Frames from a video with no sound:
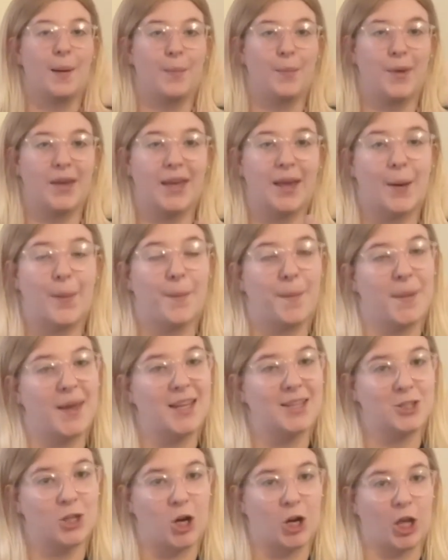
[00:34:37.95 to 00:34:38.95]
be
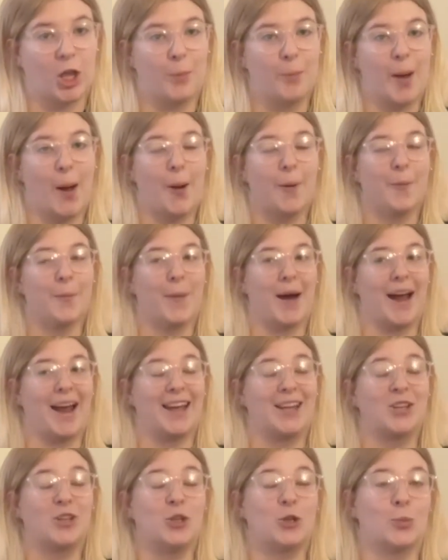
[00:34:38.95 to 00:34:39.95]
me talking about
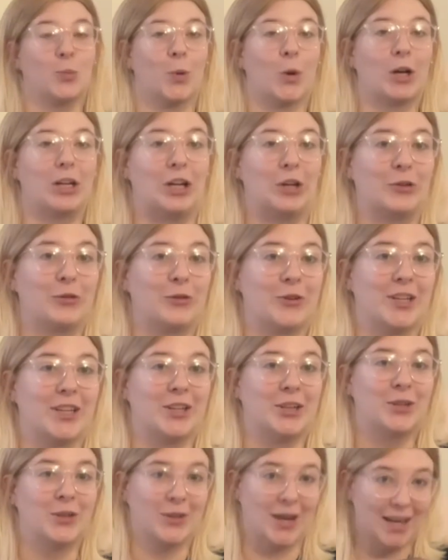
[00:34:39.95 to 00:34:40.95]
my newborn
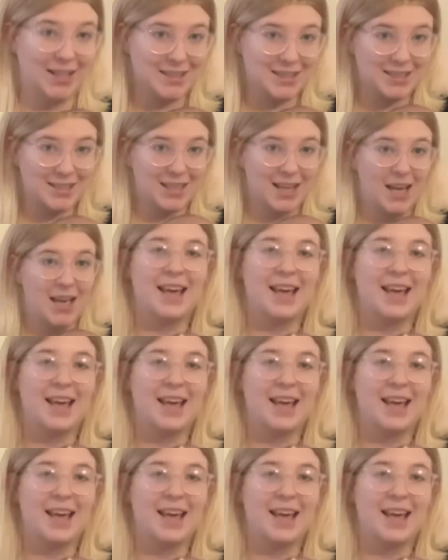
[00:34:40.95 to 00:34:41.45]
regrets.